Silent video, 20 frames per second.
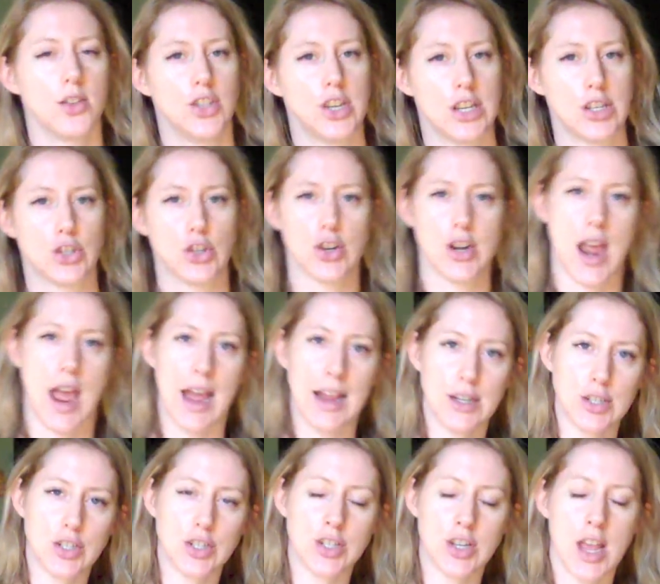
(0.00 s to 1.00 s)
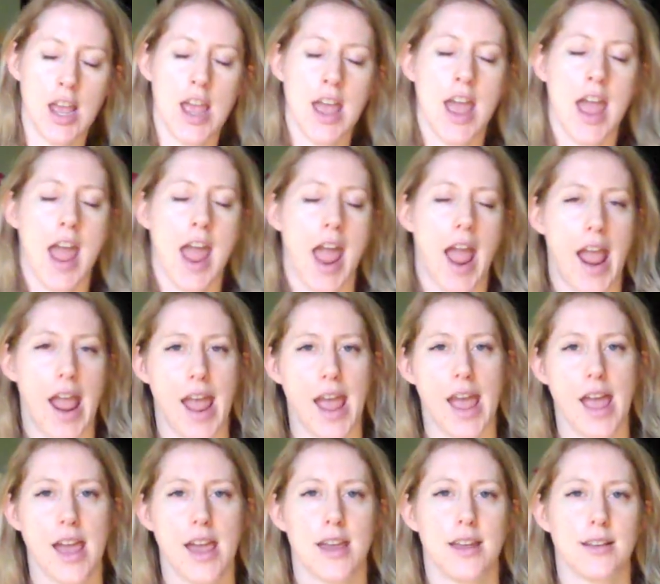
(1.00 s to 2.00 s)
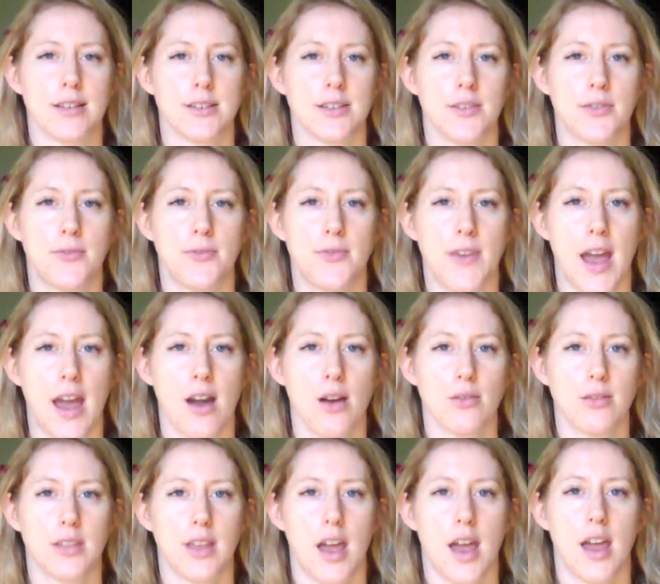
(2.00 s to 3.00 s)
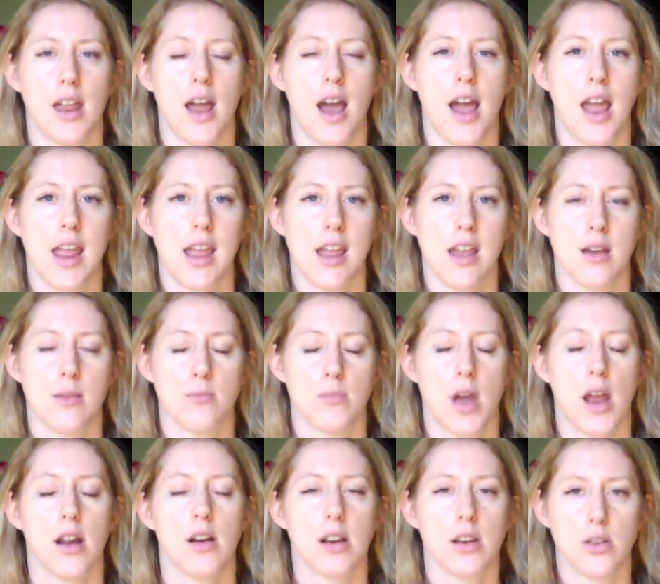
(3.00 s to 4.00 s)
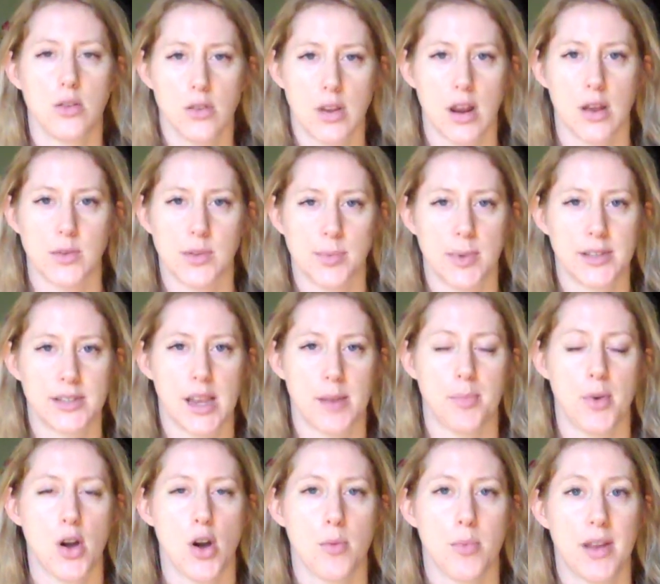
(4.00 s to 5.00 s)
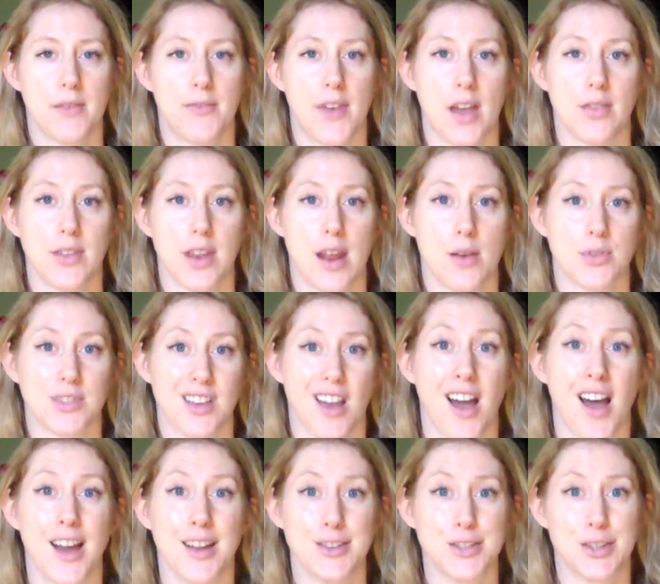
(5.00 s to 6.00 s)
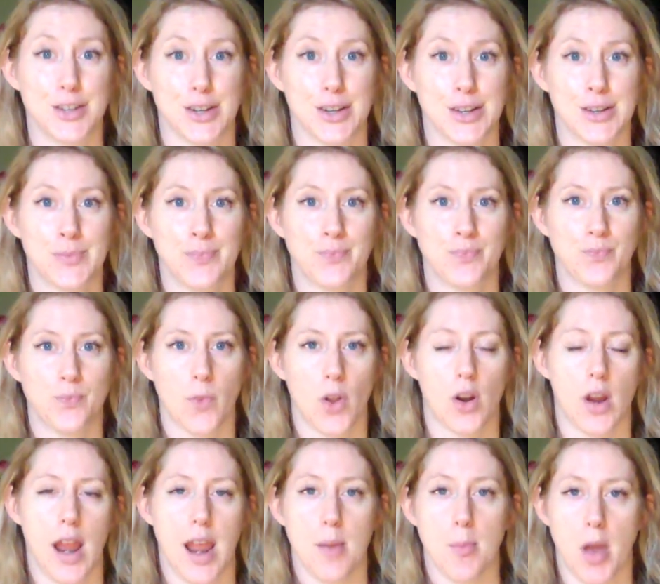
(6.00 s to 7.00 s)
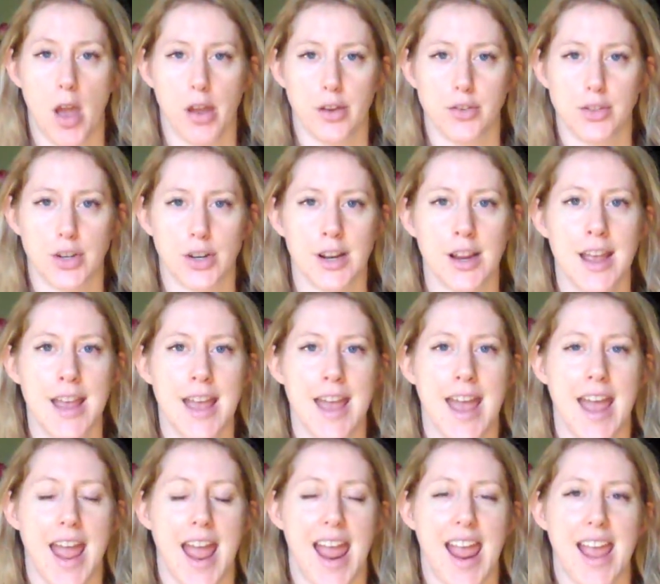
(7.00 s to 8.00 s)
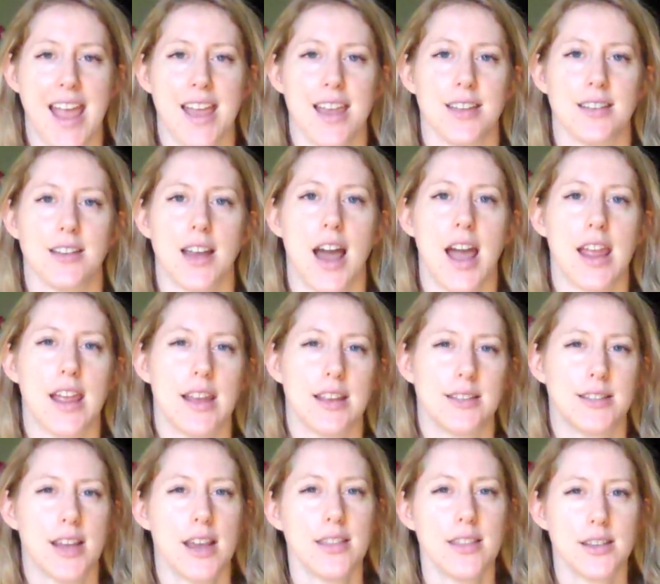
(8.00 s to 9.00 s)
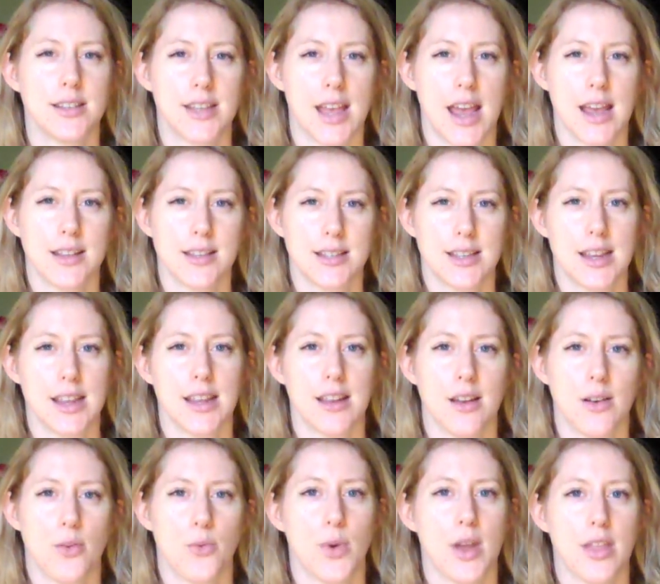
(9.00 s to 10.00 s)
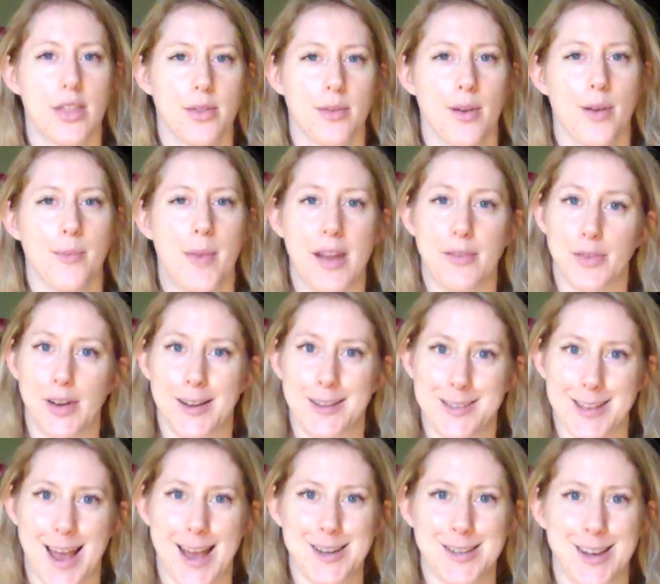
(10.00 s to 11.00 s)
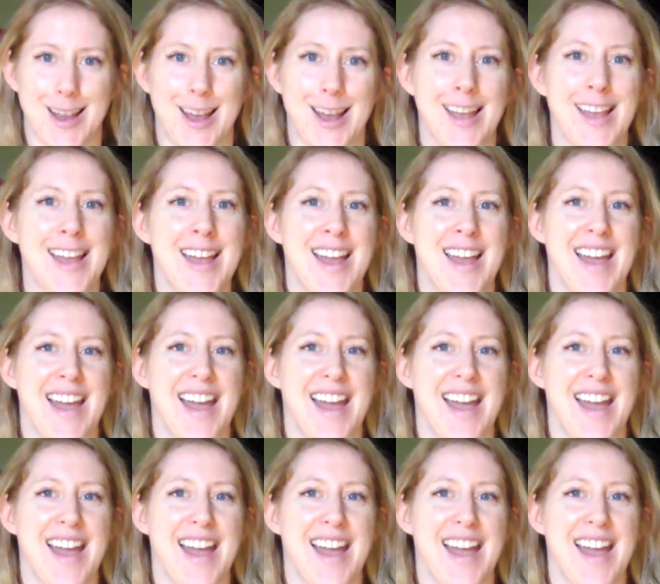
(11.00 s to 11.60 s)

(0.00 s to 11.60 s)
Ginger Nash, and found that I already knew that I was blood type O, but found that I was a hunter, or am a hunter. And I had done the testing with my friend Sasha